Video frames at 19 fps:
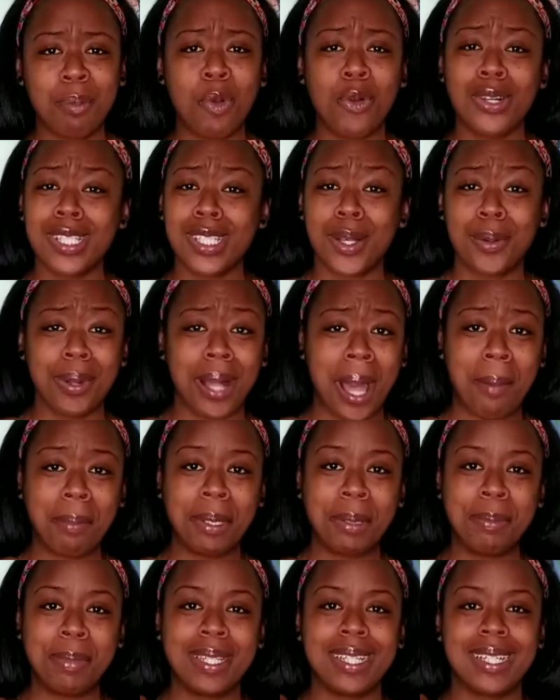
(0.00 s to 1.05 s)
more so comedy,
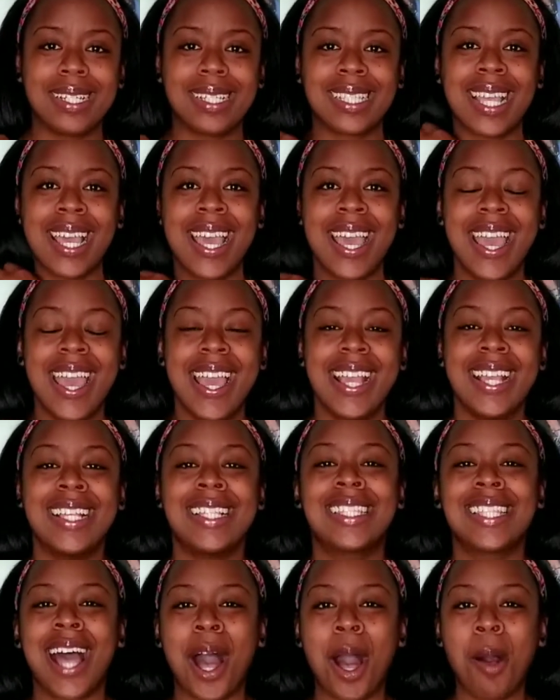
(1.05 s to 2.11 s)
because
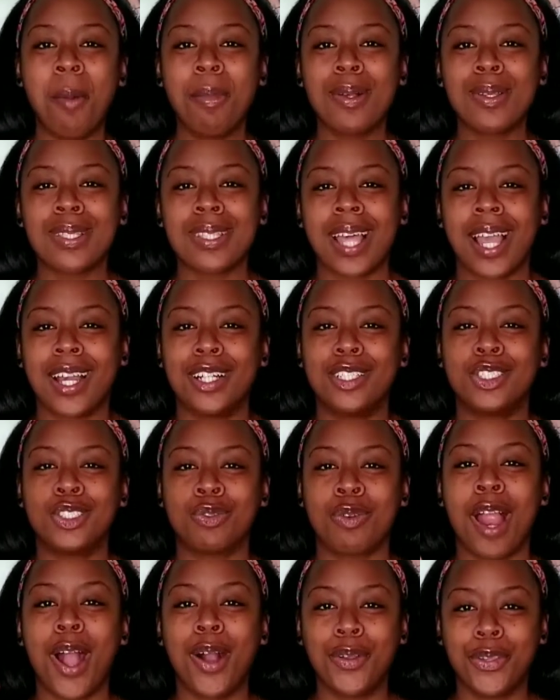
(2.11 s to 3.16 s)
it's almost like a
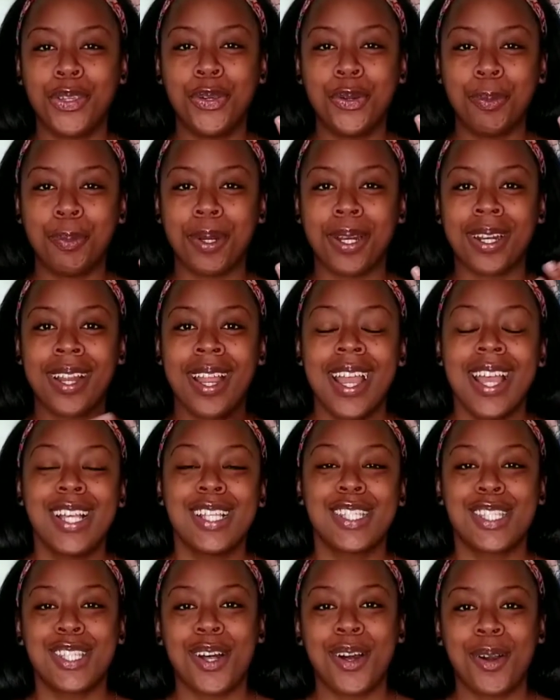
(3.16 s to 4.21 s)
dry humor.
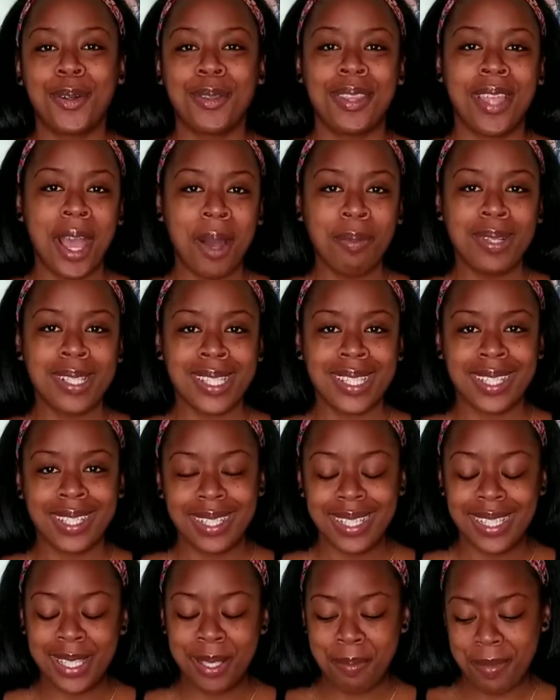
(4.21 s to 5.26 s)
So that was
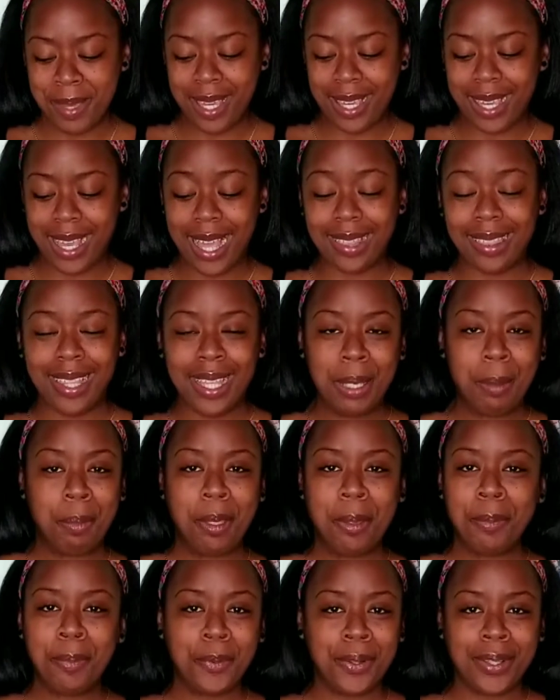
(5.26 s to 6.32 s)
good to me. I think
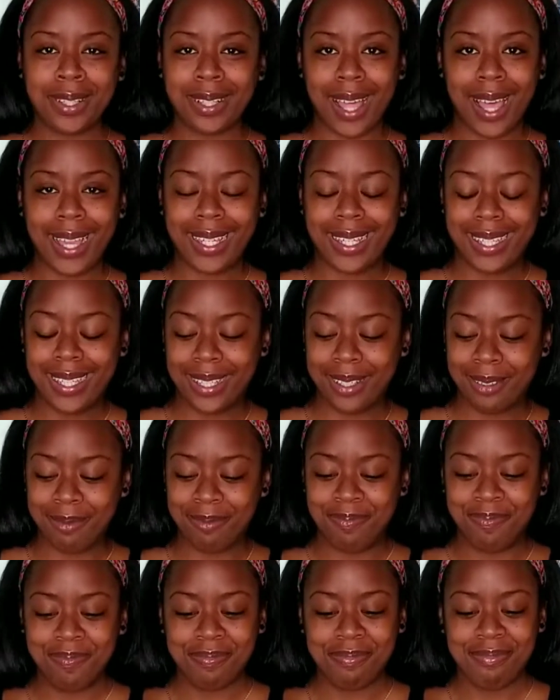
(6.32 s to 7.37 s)
people will like it.
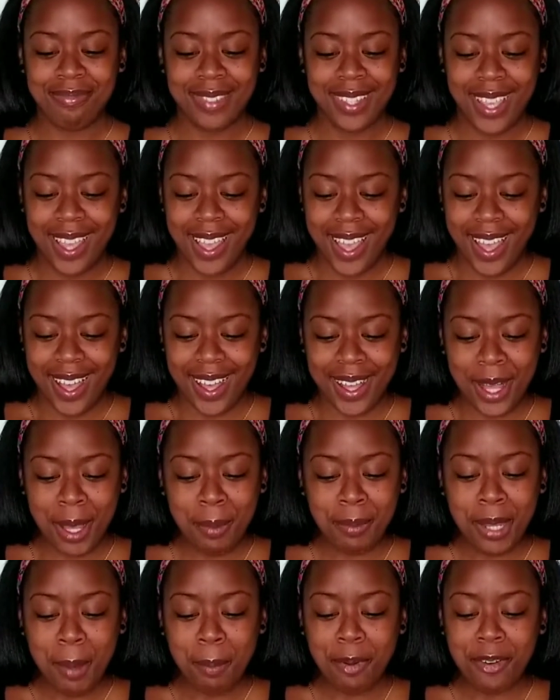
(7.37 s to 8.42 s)

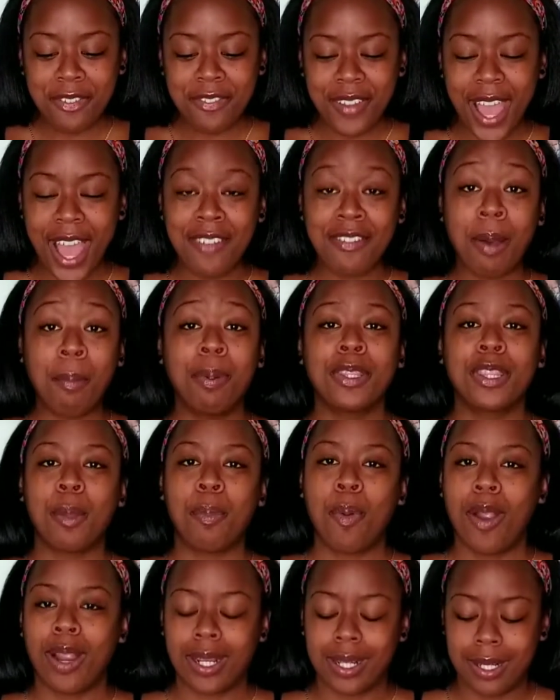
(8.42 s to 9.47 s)
Number 5, I put The
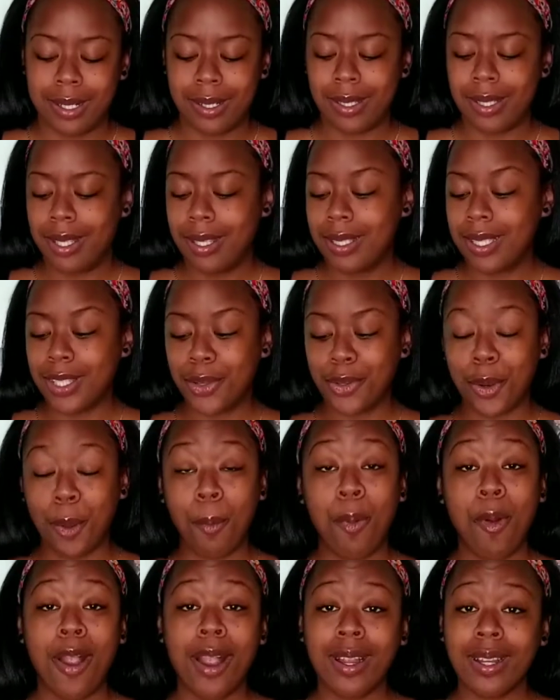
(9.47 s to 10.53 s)
Parkers. So The
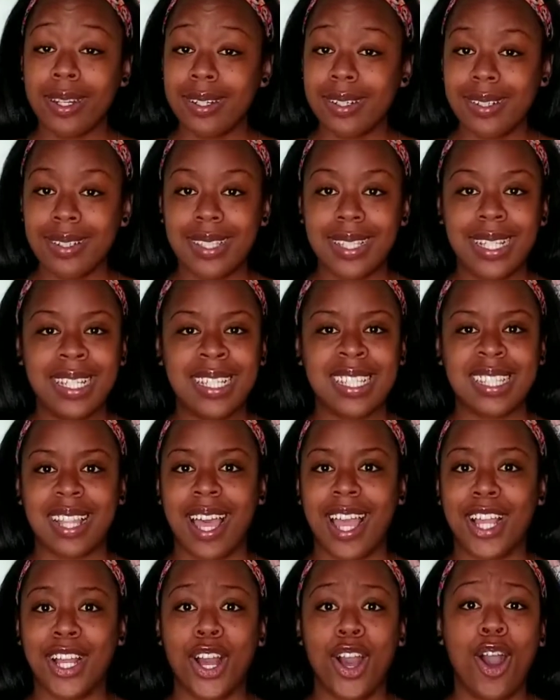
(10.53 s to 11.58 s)
Parkers is like,